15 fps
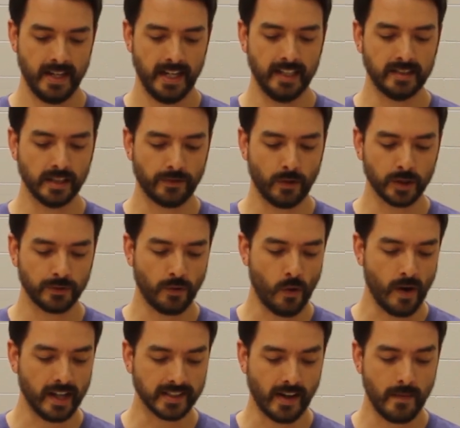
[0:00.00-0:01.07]
It says, verse
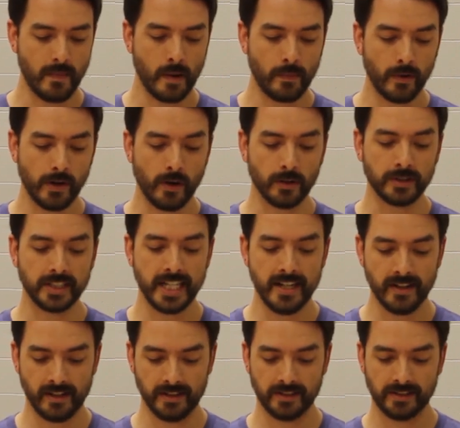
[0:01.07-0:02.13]
4, as I remember your
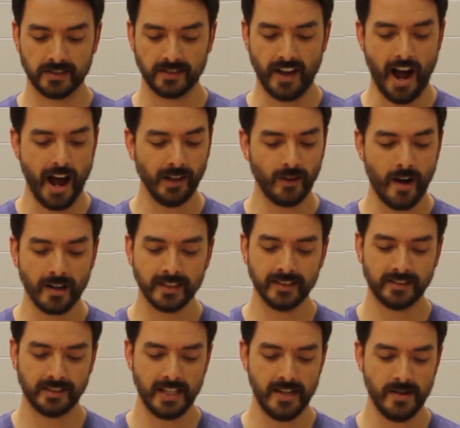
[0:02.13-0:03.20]
tears, I long to
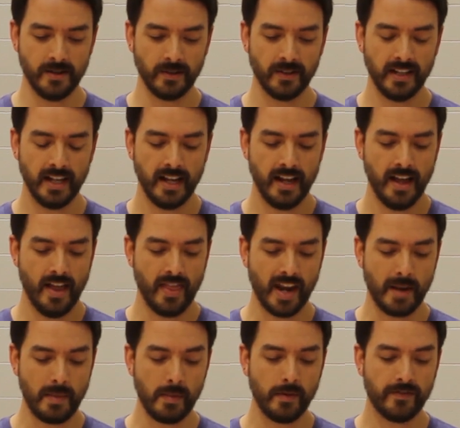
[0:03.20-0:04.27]
see you, that I
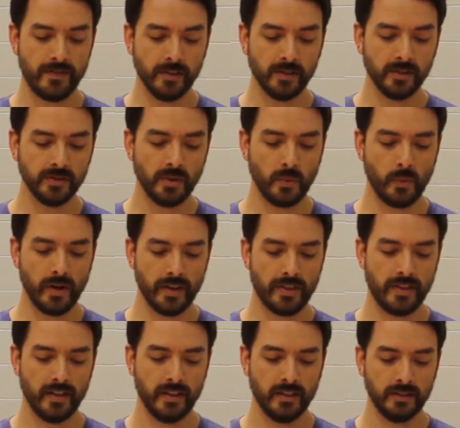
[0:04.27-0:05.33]
may be filled
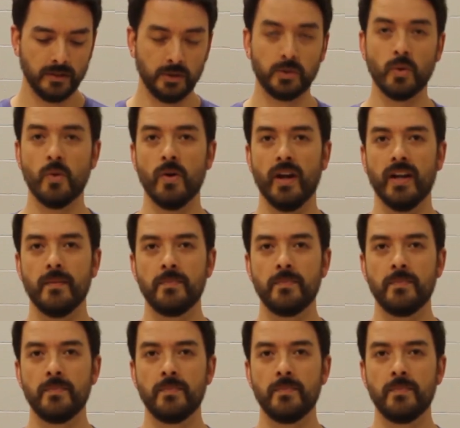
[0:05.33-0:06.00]
with joy.